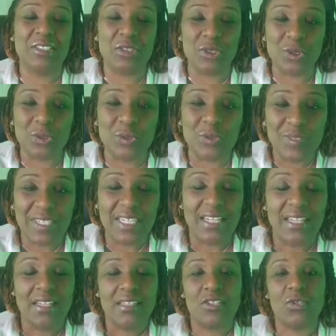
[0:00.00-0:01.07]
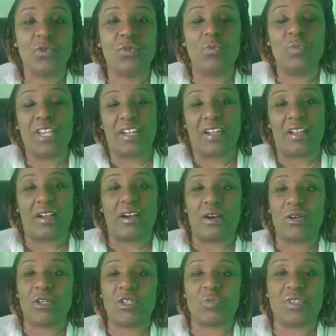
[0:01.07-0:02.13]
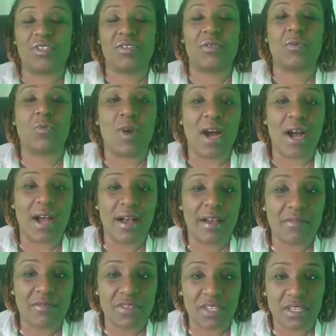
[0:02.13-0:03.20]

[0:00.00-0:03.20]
to do, to be an encouragement to the wives,